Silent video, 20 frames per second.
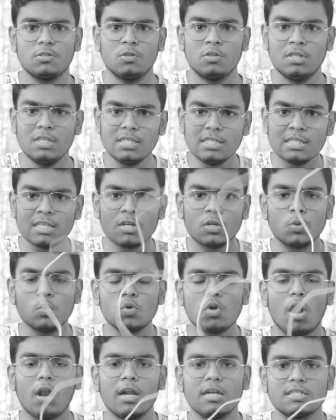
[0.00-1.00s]
So this is a
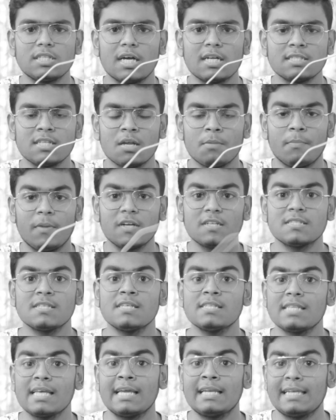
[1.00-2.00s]
$2 charger
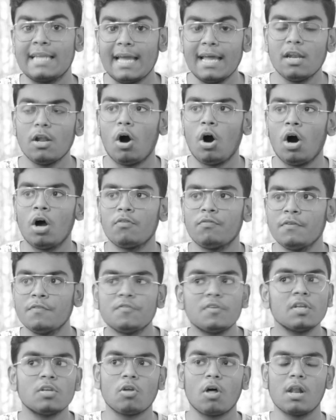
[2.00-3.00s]
versus a $10 or
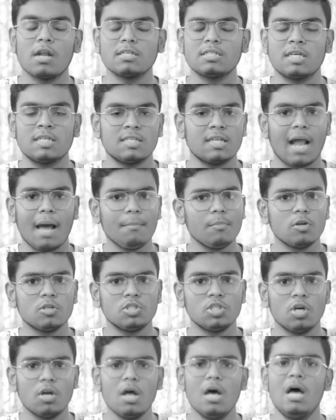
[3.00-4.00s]
$15 charger, I'm not
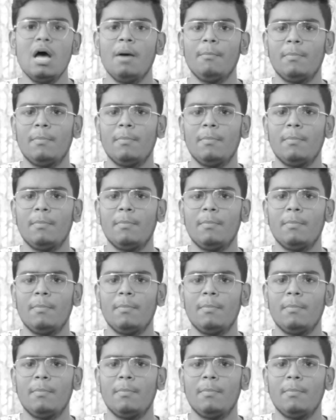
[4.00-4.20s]
sure.